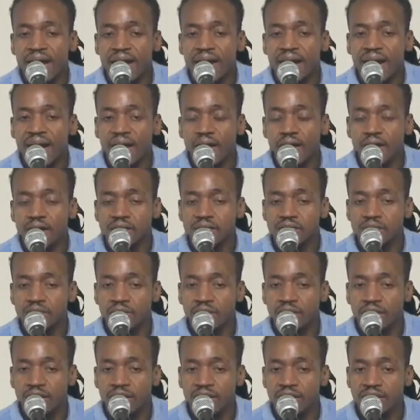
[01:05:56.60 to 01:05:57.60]
I also
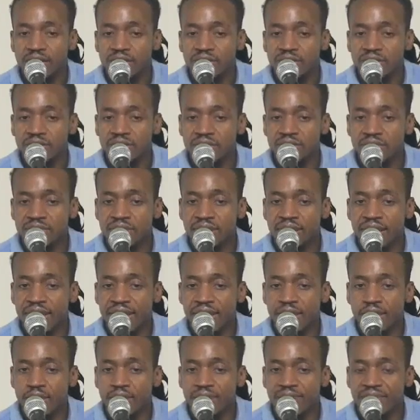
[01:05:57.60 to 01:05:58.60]
encourage you to
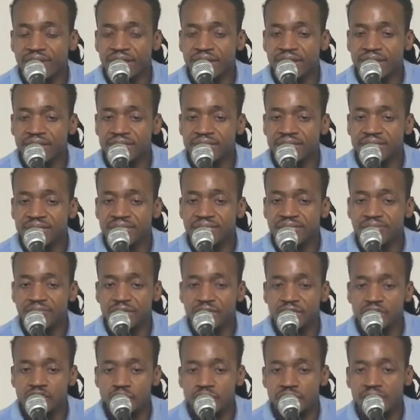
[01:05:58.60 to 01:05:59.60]
unite with us, this
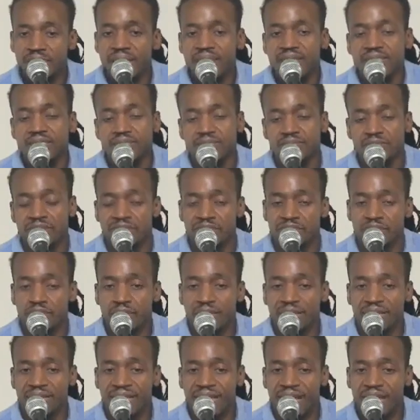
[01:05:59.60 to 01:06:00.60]
ministry, as Pivot
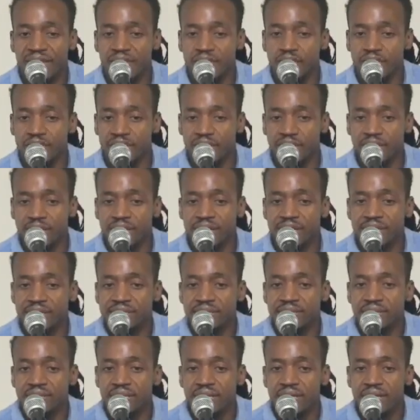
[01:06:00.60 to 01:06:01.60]
Point Gathering
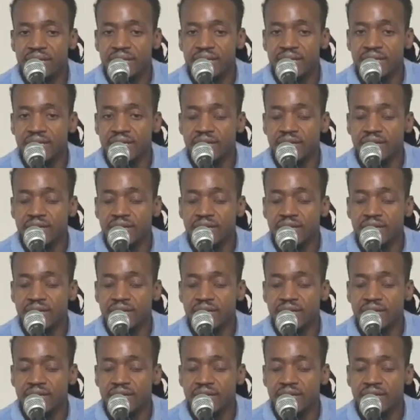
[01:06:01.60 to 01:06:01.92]
you